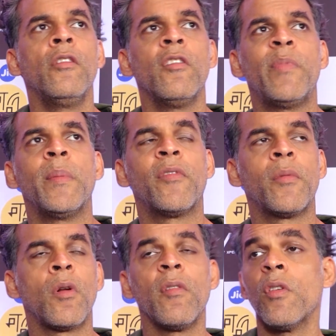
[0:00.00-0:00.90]
We have people
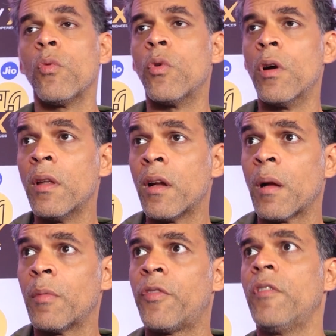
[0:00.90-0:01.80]
from all over the world that
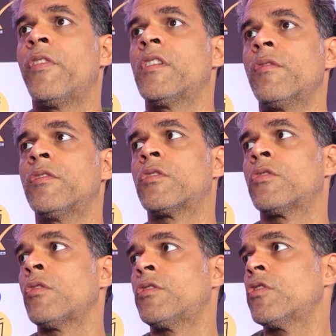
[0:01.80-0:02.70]
come to film festivals, so it's
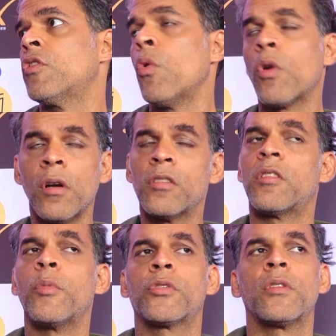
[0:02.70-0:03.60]
not just local
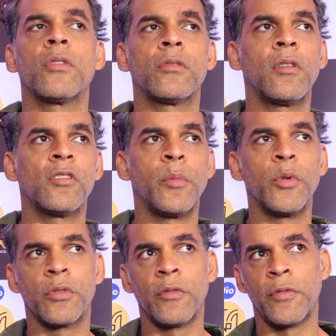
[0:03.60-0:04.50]
distribution; it's also
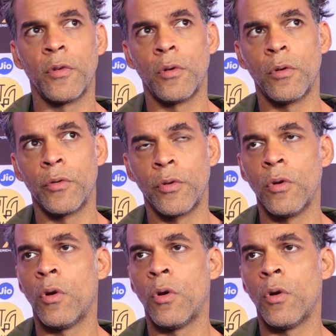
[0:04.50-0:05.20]
distribution for all over